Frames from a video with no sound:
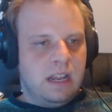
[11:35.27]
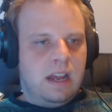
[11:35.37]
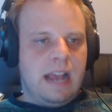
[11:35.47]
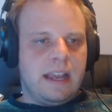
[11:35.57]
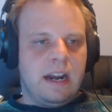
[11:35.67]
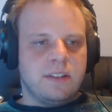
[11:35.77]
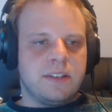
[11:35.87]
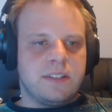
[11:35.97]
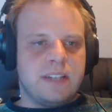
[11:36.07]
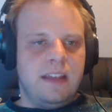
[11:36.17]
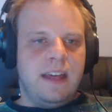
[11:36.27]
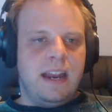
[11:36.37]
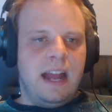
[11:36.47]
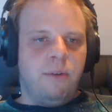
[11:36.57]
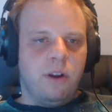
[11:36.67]
I can also say
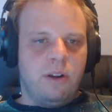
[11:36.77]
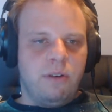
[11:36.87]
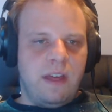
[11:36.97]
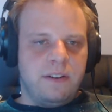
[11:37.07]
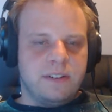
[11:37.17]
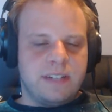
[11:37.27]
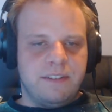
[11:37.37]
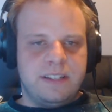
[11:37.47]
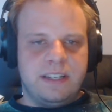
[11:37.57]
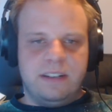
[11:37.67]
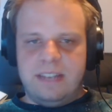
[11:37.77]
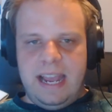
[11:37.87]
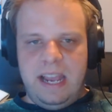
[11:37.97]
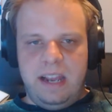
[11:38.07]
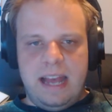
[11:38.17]
that I work with others every single
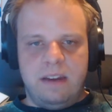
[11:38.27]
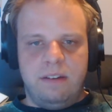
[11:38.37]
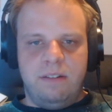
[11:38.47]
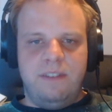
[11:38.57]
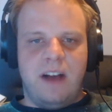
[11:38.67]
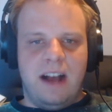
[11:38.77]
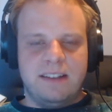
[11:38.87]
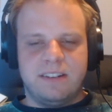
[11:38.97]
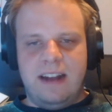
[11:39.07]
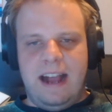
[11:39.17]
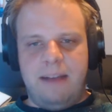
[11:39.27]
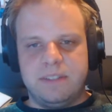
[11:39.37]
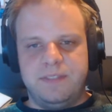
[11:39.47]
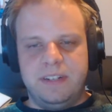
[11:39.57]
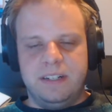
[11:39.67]
day, and we foster an
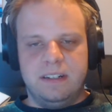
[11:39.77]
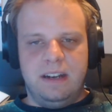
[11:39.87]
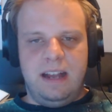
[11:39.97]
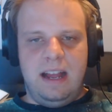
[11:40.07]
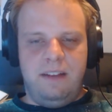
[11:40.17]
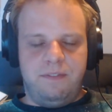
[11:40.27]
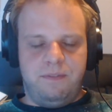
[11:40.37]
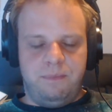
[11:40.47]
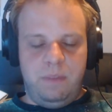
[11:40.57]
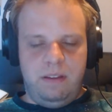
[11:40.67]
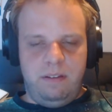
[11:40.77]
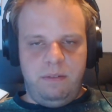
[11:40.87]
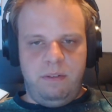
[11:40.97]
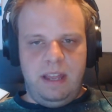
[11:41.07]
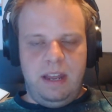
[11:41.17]
atmosphere
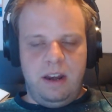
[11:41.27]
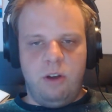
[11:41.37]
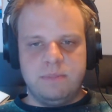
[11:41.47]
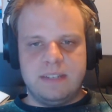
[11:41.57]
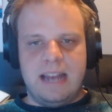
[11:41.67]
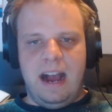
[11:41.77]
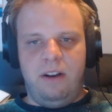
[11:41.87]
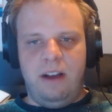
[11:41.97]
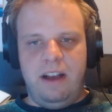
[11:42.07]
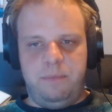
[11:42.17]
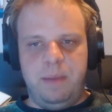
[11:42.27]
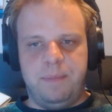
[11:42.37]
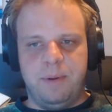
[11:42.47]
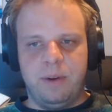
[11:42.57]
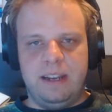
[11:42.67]
in HomesNOW of
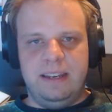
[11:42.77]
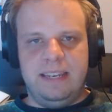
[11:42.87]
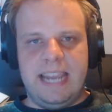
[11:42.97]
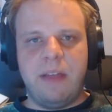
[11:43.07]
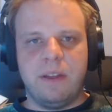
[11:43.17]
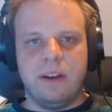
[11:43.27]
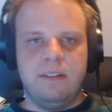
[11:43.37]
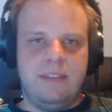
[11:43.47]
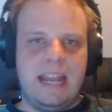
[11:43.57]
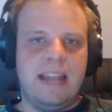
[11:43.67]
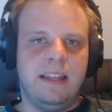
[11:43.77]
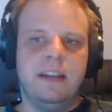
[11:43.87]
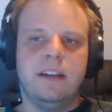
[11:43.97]
people working together daily.